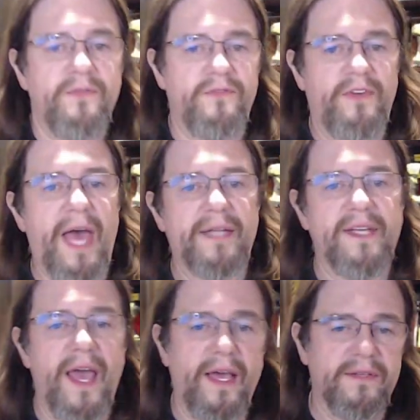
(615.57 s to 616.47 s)
vat
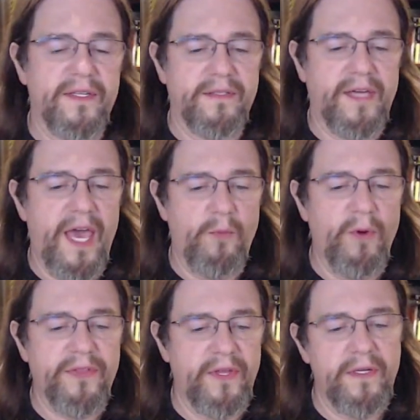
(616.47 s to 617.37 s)
tank that came
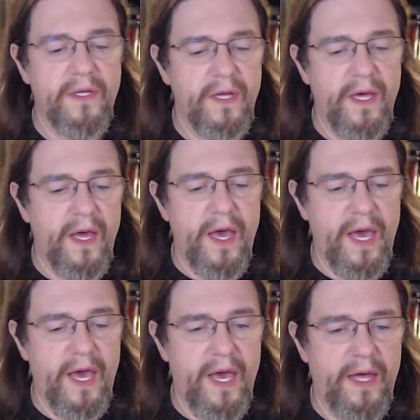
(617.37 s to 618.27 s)
with it,
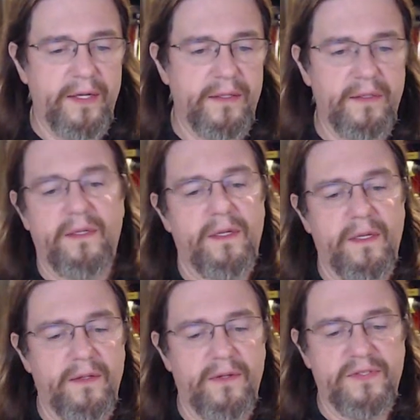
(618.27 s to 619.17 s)
and
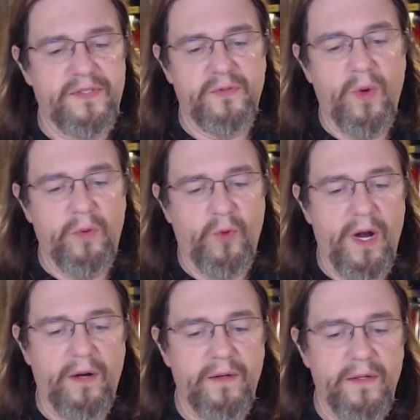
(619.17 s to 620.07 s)
this is one
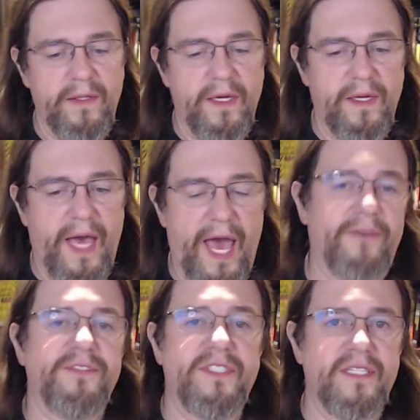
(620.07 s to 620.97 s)
where
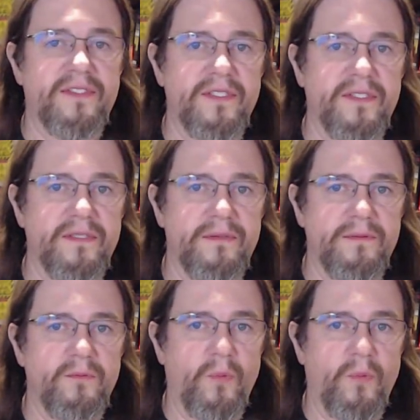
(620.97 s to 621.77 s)
half sticks to the